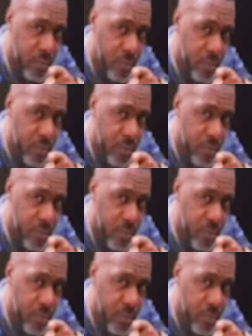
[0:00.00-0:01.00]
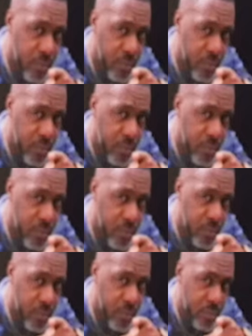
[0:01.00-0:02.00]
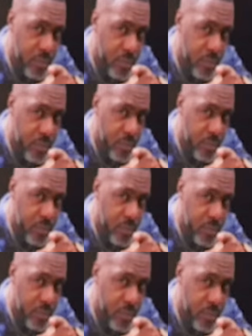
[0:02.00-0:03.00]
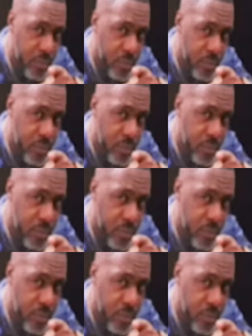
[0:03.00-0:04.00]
(not speaking)